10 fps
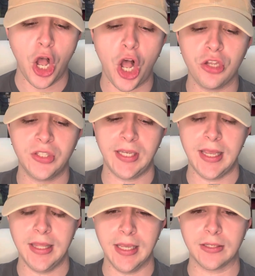I'll
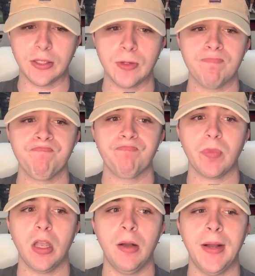say this
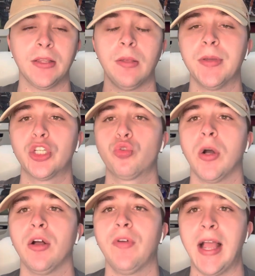about the Big
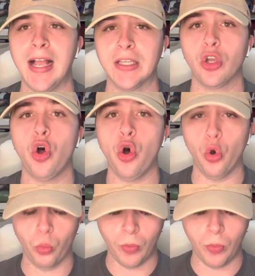12 as a whole,